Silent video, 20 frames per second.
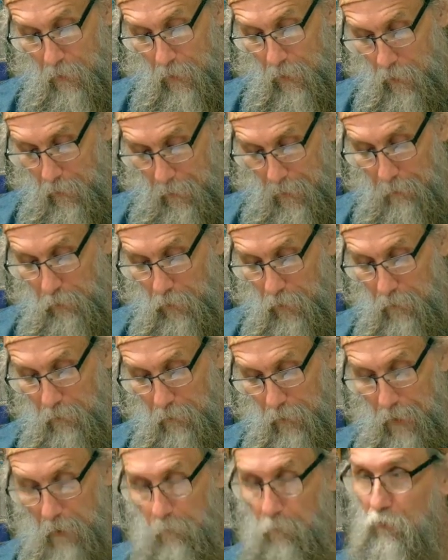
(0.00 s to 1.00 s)
Uh, I'm going.
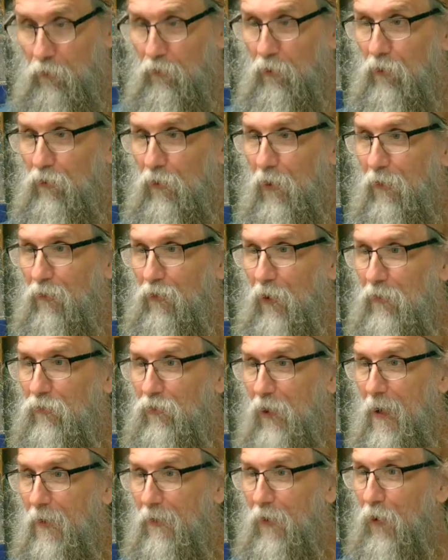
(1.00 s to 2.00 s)
I was just going to say
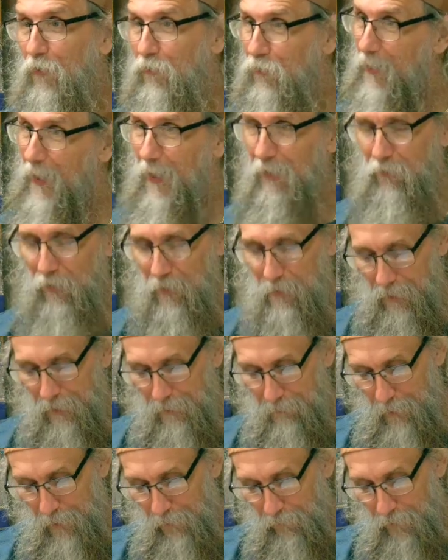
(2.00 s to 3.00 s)
John Huss. I
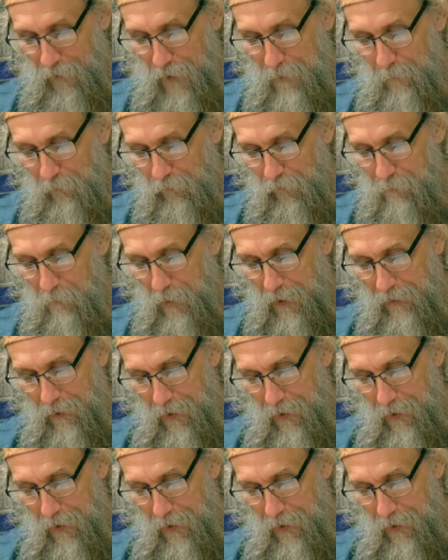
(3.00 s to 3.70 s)
see his name is in my